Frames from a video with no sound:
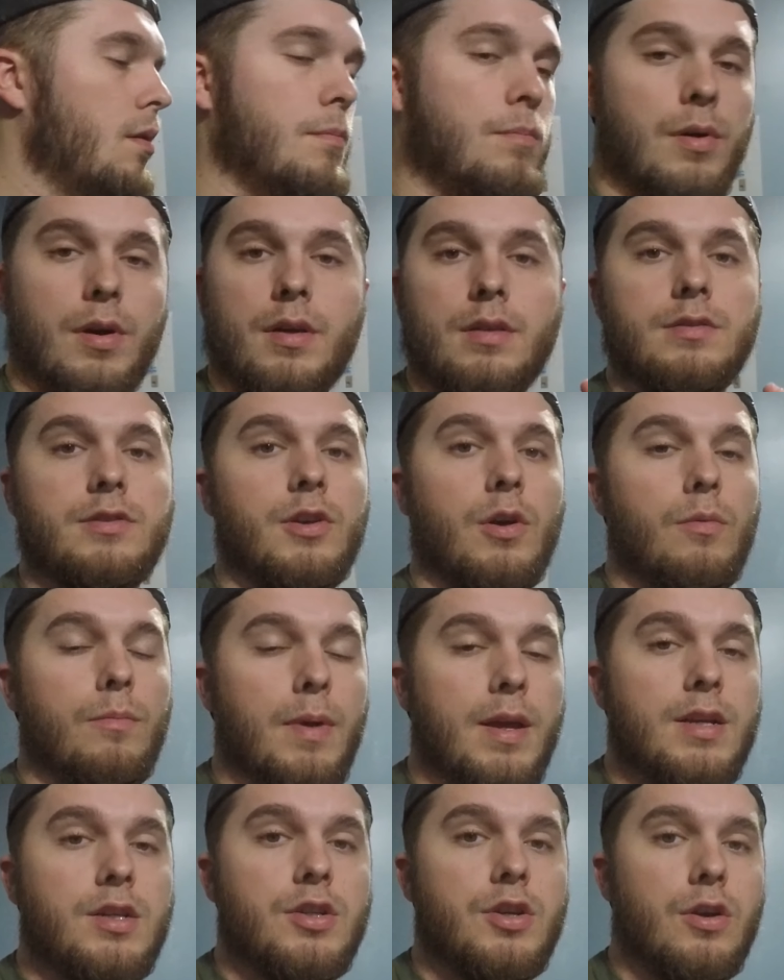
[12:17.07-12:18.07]
But so
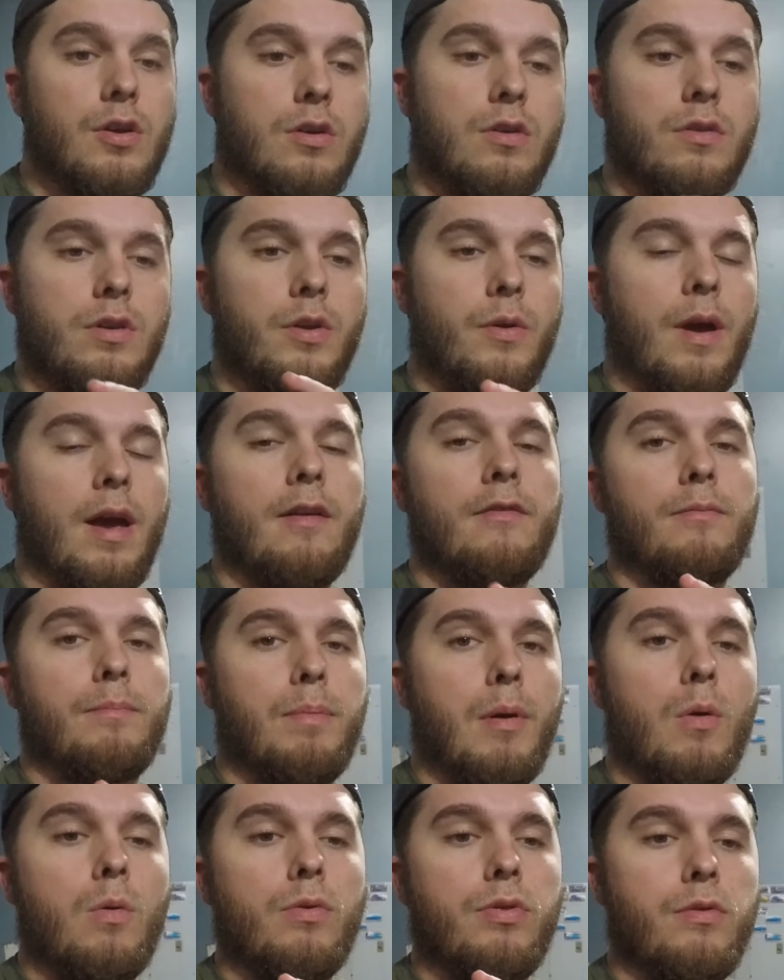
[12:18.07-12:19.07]
make sure you have
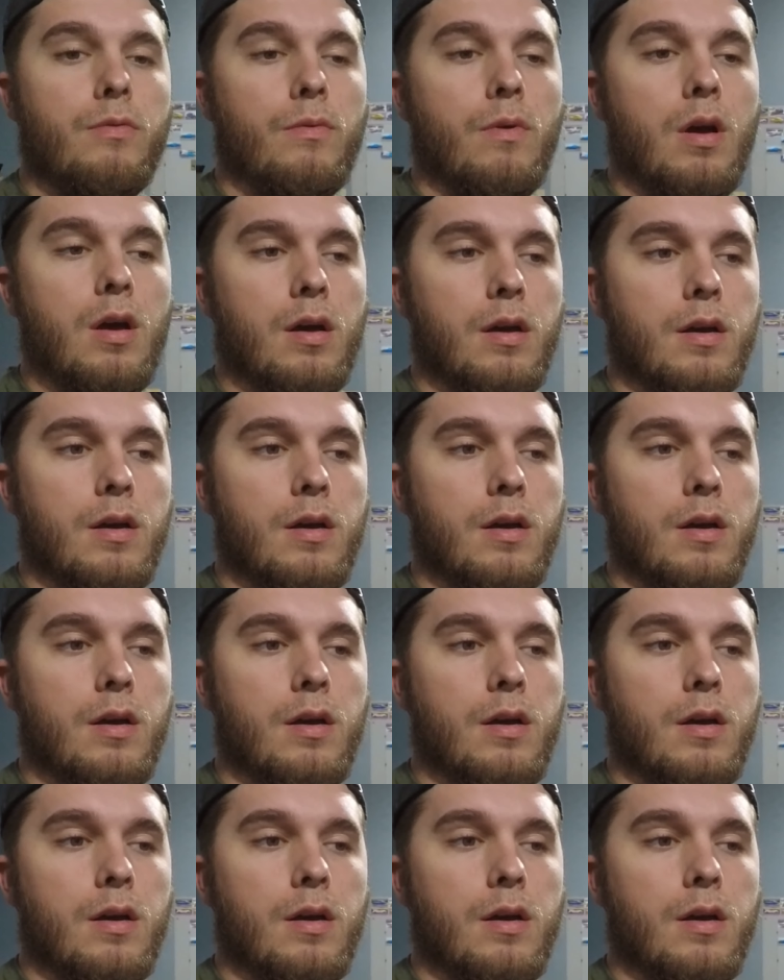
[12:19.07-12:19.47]
both